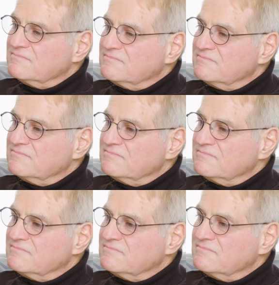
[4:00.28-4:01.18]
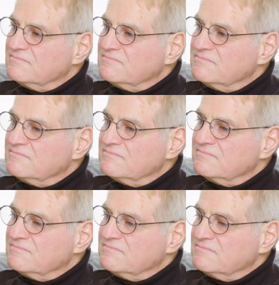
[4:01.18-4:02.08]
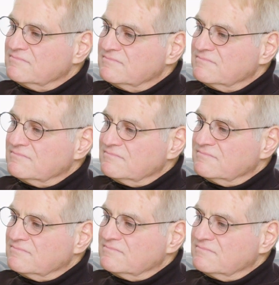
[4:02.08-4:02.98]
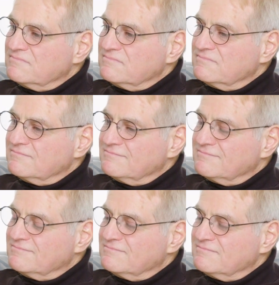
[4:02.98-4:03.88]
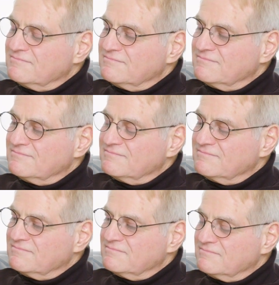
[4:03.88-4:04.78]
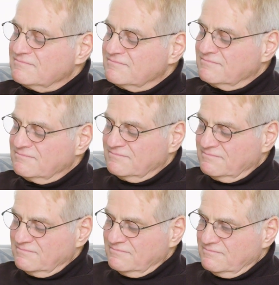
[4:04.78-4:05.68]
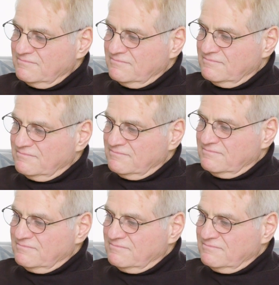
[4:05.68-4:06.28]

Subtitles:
This person isn't speaking.